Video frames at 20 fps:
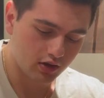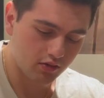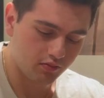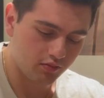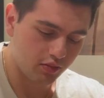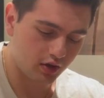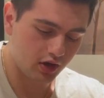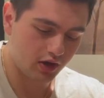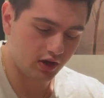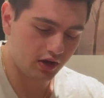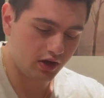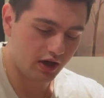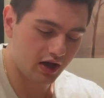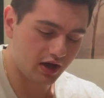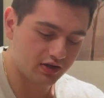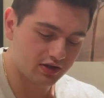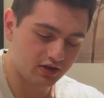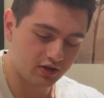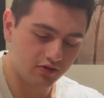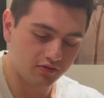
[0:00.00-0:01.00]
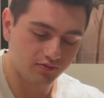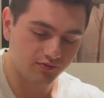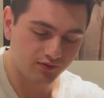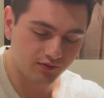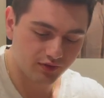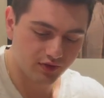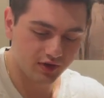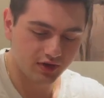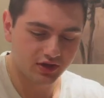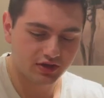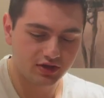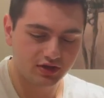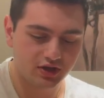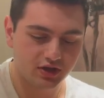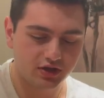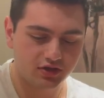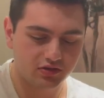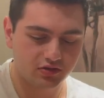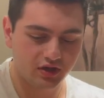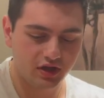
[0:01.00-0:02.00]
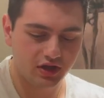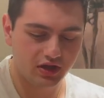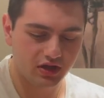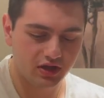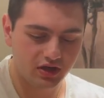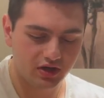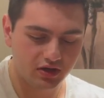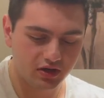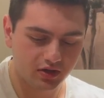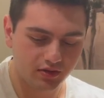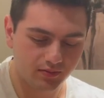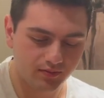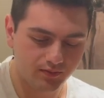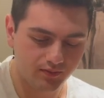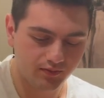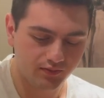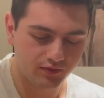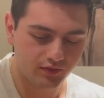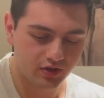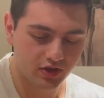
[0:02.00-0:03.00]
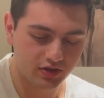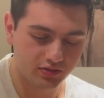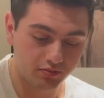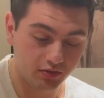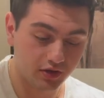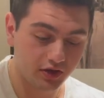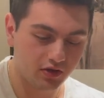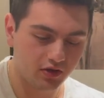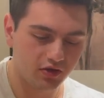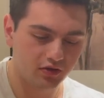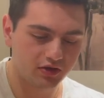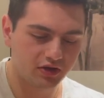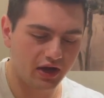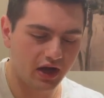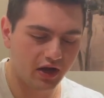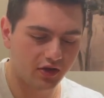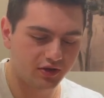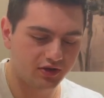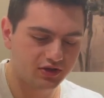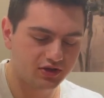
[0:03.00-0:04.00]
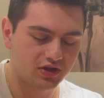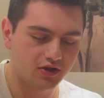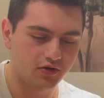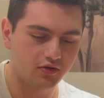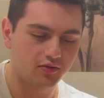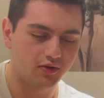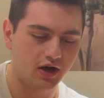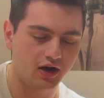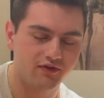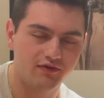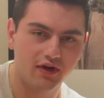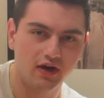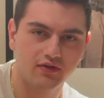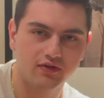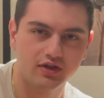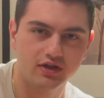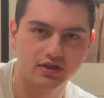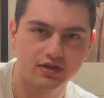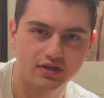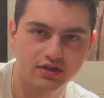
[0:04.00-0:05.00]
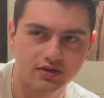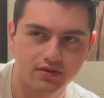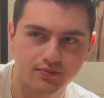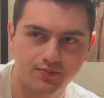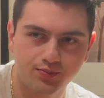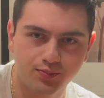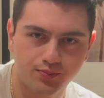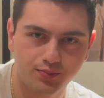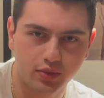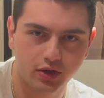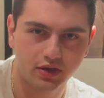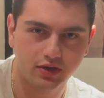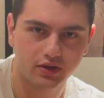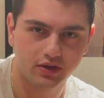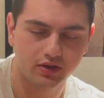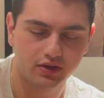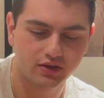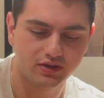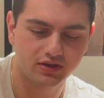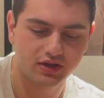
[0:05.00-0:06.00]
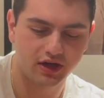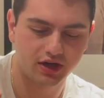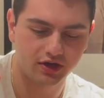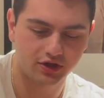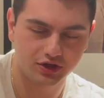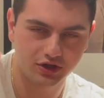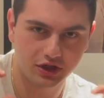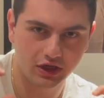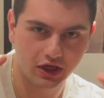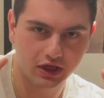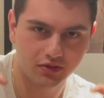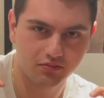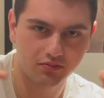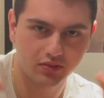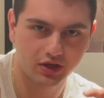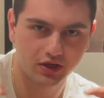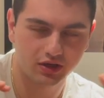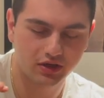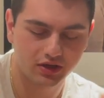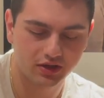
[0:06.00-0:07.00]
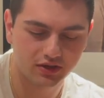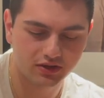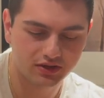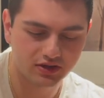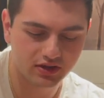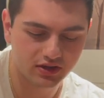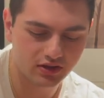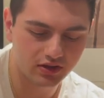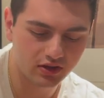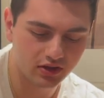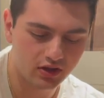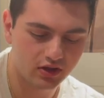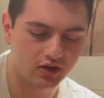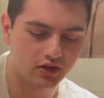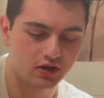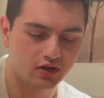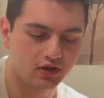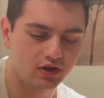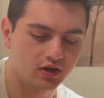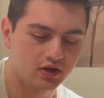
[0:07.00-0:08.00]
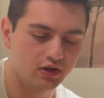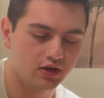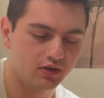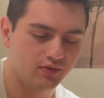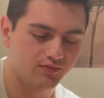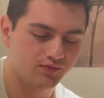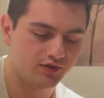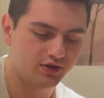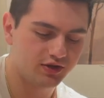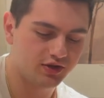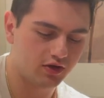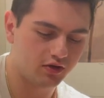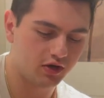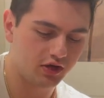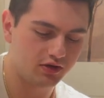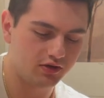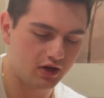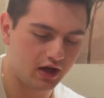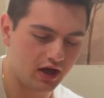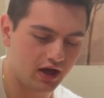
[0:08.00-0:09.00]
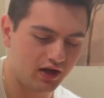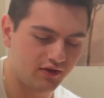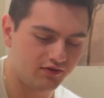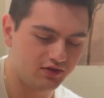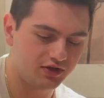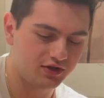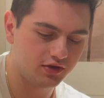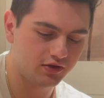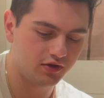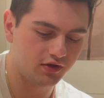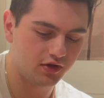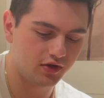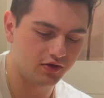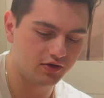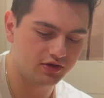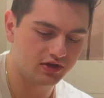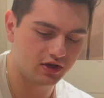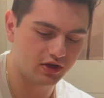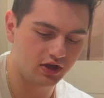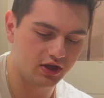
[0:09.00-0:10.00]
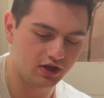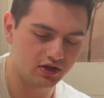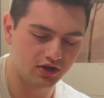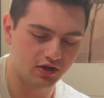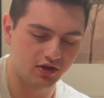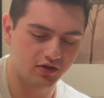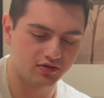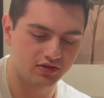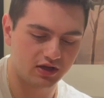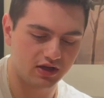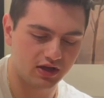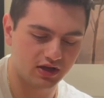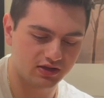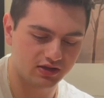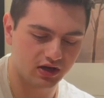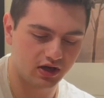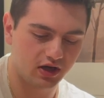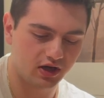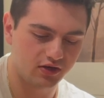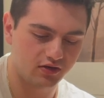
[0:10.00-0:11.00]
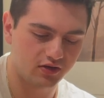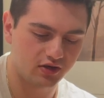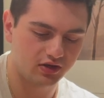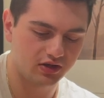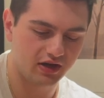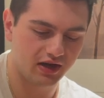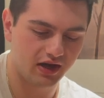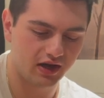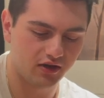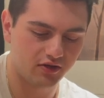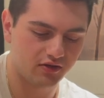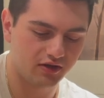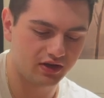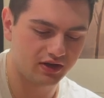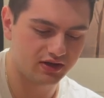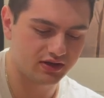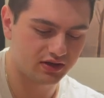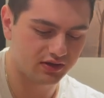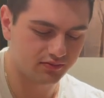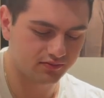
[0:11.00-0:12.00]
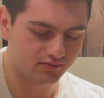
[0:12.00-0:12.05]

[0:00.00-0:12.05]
But yeah, so this dish right here, it's pretty low in calories. So I found these burgers that are chicken burgers. So I have two of those. Each of those is 100 calories.